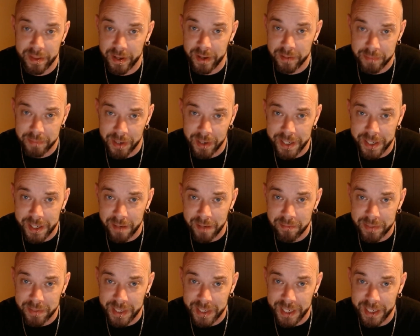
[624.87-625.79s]
third-party
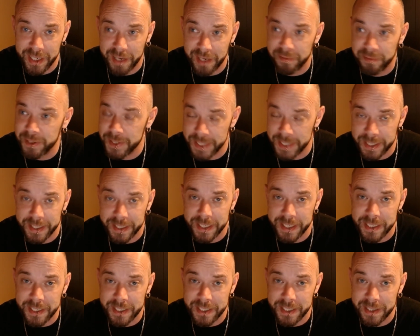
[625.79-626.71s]
company if you did
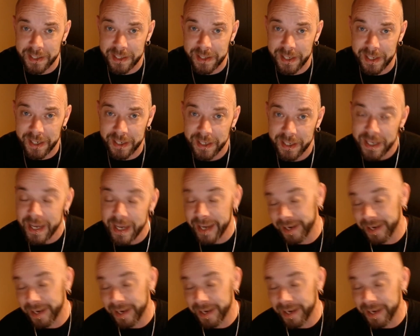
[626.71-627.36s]
this kind of thing.